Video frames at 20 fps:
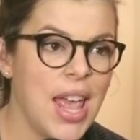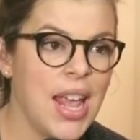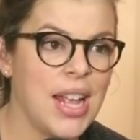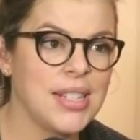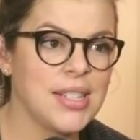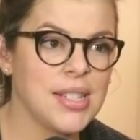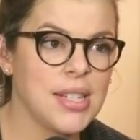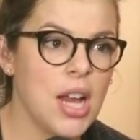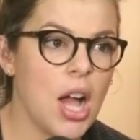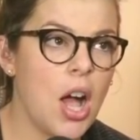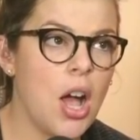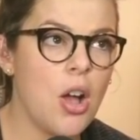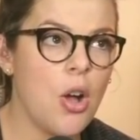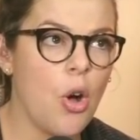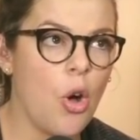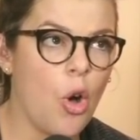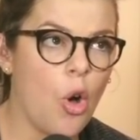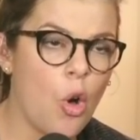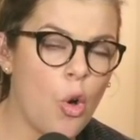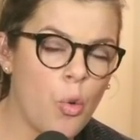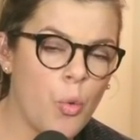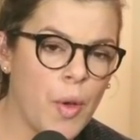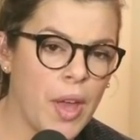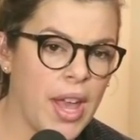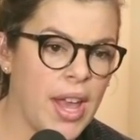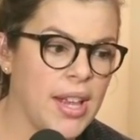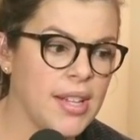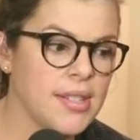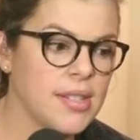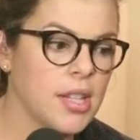
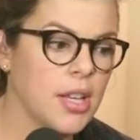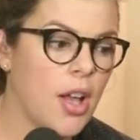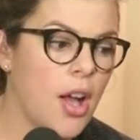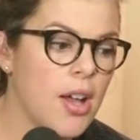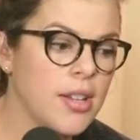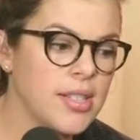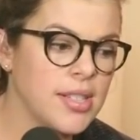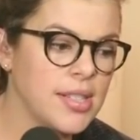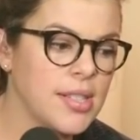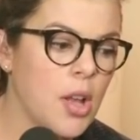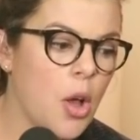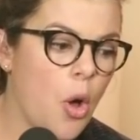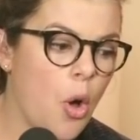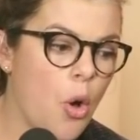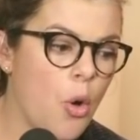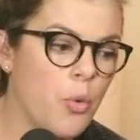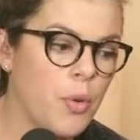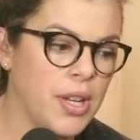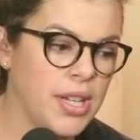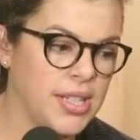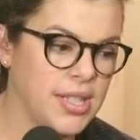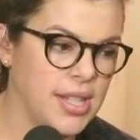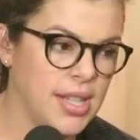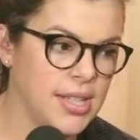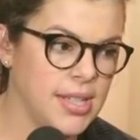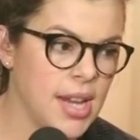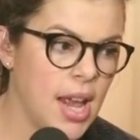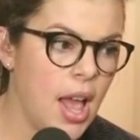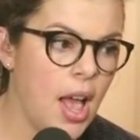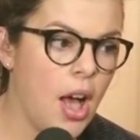The cause isn't always
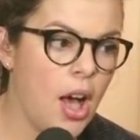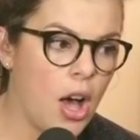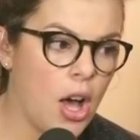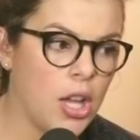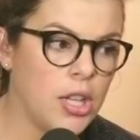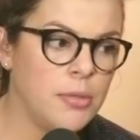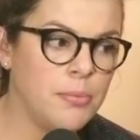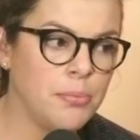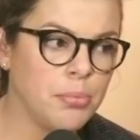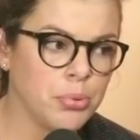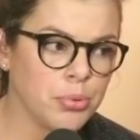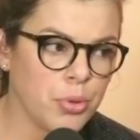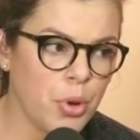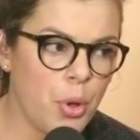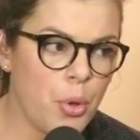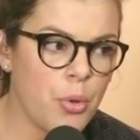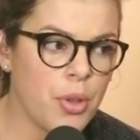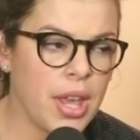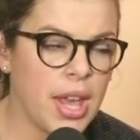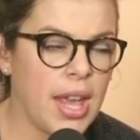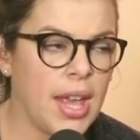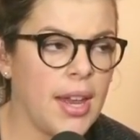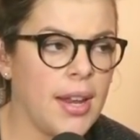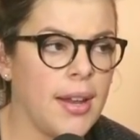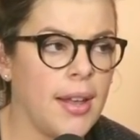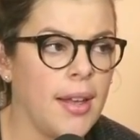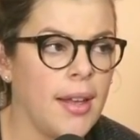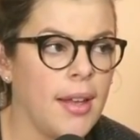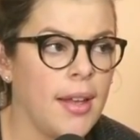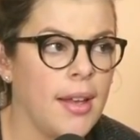this
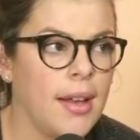unbroken